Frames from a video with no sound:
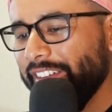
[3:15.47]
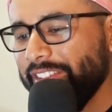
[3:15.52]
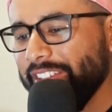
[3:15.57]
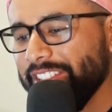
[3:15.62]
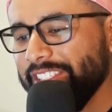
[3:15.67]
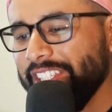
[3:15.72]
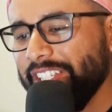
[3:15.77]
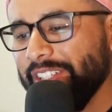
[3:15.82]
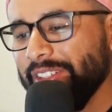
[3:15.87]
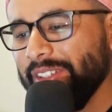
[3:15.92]

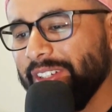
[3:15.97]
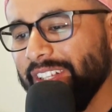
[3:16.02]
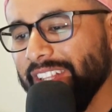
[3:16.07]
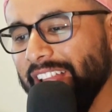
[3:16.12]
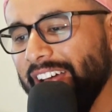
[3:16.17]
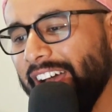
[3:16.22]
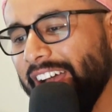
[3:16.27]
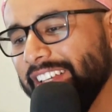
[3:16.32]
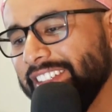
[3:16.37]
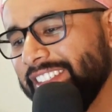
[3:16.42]
every single
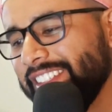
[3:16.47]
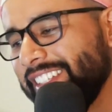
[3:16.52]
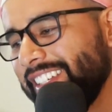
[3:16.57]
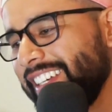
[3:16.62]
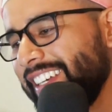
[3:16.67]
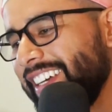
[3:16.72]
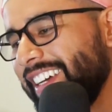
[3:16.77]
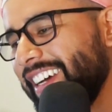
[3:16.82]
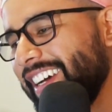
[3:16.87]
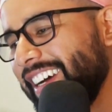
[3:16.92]
class.
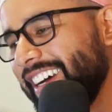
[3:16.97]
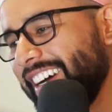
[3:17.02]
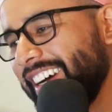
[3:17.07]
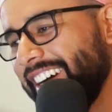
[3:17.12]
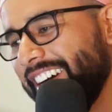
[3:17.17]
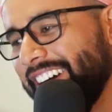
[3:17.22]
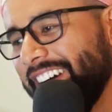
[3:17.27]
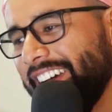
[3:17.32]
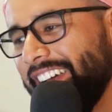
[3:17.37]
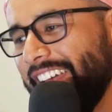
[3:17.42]

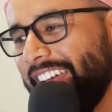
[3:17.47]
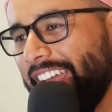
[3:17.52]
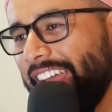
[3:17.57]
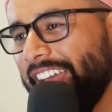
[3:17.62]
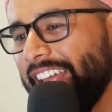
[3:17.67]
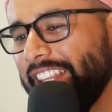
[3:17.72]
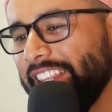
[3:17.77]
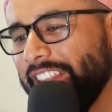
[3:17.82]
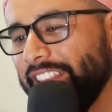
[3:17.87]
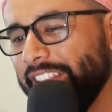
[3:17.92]
Uh,
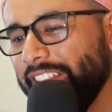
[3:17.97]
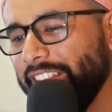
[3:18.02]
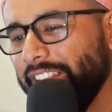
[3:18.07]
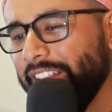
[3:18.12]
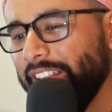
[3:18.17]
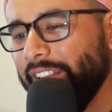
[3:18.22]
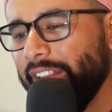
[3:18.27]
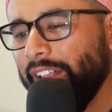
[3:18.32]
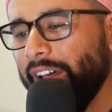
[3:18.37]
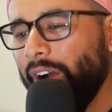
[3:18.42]
and
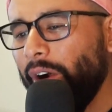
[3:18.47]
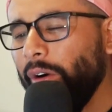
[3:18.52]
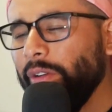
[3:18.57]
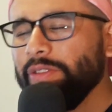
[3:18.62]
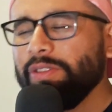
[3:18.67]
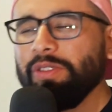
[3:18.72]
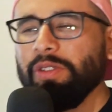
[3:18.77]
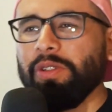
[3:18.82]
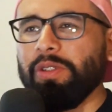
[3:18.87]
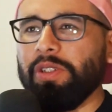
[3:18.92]

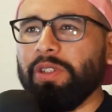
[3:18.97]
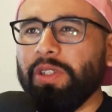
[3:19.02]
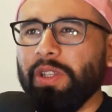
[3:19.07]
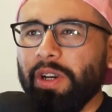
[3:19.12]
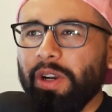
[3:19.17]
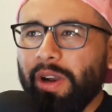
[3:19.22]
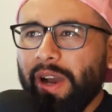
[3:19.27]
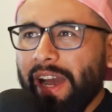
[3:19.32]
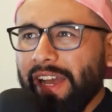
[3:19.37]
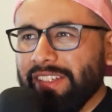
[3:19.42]
also, you
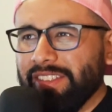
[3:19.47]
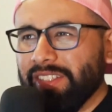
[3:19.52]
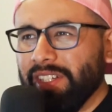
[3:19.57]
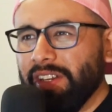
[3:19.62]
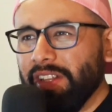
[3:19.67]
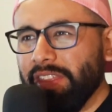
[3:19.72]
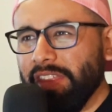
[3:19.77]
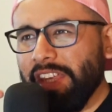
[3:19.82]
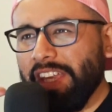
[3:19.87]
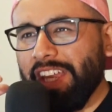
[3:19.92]
know, I
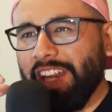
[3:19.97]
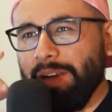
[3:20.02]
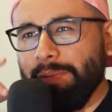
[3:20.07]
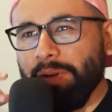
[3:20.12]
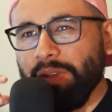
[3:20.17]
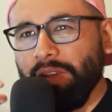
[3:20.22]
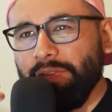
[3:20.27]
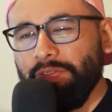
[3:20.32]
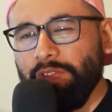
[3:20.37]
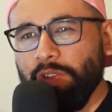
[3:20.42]
started thinking
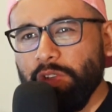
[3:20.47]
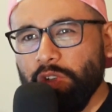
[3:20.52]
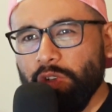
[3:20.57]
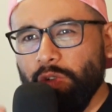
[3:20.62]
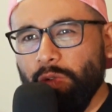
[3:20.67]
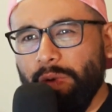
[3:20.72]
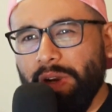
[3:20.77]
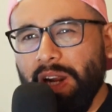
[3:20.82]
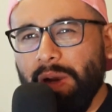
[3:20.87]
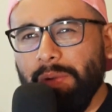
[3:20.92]
about the
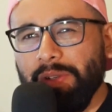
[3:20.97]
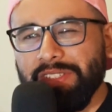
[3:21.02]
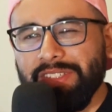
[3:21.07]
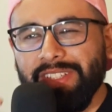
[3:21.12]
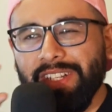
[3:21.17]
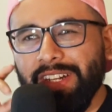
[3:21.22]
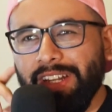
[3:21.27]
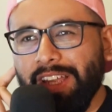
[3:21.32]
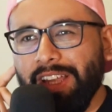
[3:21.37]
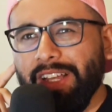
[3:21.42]
future. When I was
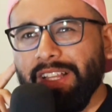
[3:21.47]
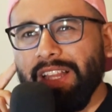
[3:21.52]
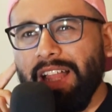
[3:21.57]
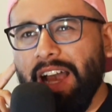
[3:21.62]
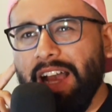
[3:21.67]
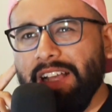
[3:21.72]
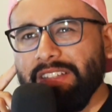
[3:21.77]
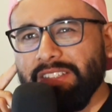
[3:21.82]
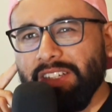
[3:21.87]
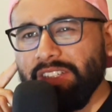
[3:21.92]
sitting in
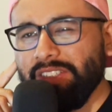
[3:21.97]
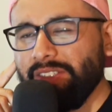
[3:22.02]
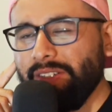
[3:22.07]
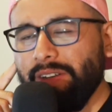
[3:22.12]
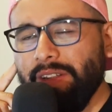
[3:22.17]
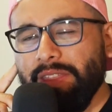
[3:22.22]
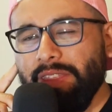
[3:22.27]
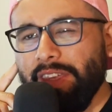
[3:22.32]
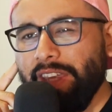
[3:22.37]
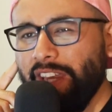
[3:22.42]
class, I
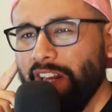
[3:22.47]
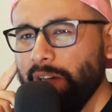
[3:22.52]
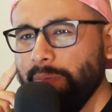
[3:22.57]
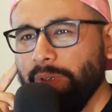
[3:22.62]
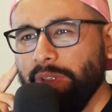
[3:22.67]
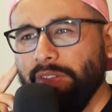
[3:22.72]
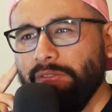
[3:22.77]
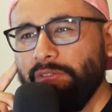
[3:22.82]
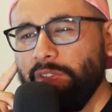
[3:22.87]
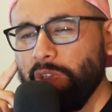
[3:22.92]
started thinking
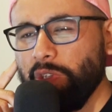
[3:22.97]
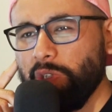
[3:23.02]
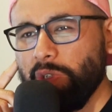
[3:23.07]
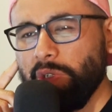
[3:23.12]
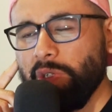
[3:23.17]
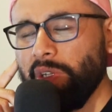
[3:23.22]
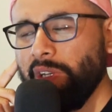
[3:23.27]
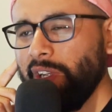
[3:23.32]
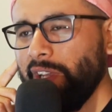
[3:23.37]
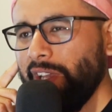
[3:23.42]
about the
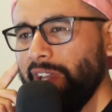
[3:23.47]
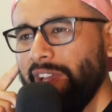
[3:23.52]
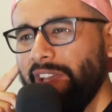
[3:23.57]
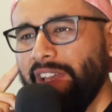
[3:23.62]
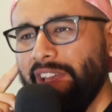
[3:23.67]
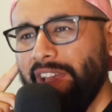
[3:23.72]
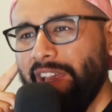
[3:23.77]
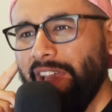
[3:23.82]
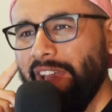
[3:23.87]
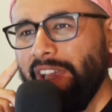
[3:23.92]
future
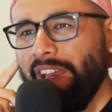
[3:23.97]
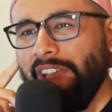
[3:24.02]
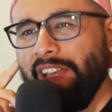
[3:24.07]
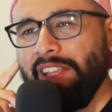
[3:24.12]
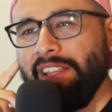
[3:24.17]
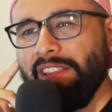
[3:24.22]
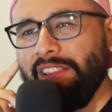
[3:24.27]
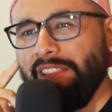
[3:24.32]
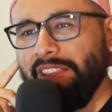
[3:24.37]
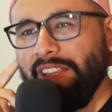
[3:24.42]

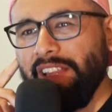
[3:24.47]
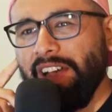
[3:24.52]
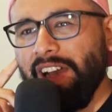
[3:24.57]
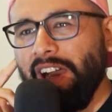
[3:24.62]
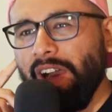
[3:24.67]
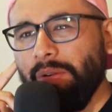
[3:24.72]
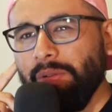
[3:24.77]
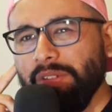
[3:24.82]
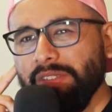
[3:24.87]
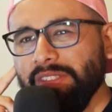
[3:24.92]
and
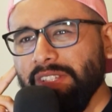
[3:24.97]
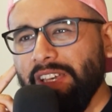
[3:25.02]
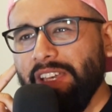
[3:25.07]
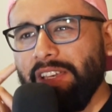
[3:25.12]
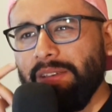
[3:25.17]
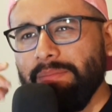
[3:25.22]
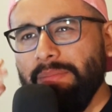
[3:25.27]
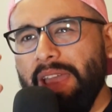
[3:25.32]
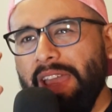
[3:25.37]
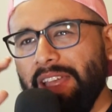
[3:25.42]
I was
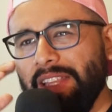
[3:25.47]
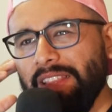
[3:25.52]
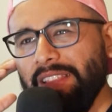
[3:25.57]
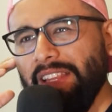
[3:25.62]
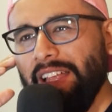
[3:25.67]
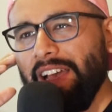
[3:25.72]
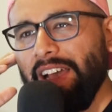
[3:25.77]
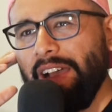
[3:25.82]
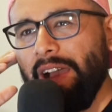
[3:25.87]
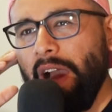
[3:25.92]
like,
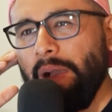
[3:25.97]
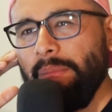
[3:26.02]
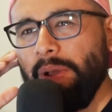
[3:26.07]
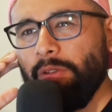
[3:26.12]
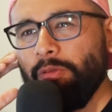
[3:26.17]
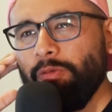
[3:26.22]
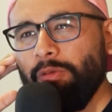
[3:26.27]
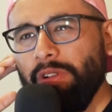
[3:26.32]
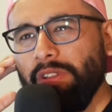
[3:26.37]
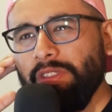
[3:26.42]
man, am
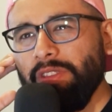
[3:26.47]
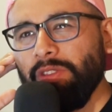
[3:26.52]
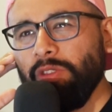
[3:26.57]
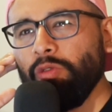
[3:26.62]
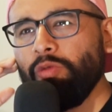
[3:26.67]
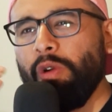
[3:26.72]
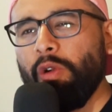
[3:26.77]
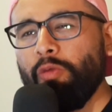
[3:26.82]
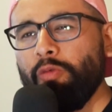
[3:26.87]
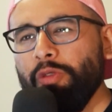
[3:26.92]
I
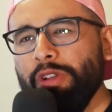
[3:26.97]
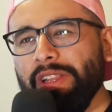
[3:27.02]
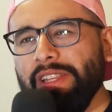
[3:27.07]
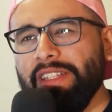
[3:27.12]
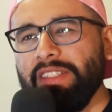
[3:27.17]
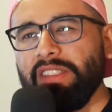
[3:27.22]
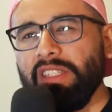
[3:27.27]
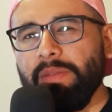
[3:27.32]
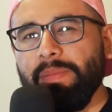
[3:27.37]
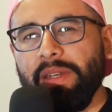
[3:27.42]
do I
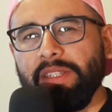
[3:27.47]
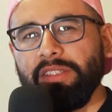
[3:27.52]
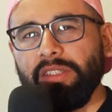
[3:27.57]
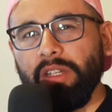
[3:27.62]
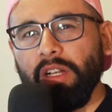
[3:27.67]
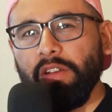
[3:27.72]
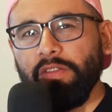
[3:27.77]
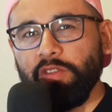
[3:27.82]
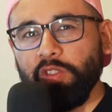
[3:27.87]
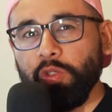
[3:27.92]
really see
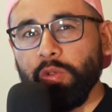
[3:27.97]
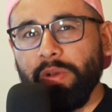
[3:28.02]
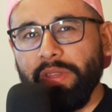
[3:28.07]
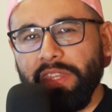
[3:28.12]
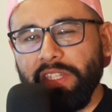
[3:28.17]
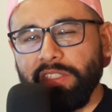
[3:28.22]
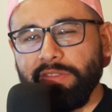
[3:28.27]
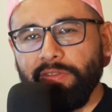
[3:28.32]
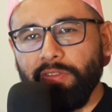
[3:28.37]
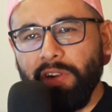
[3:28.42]
myself
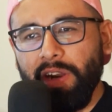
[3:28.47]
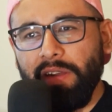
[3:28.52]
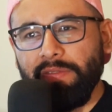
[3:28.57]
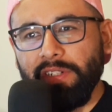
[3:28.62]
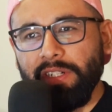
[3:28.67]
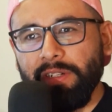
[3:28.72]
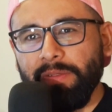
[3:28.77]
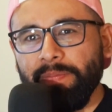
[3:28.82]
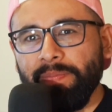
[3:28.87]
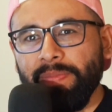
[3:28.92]
doing this
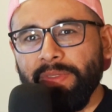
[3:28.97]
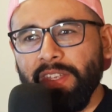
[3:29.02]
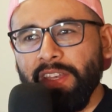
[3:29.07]
forever?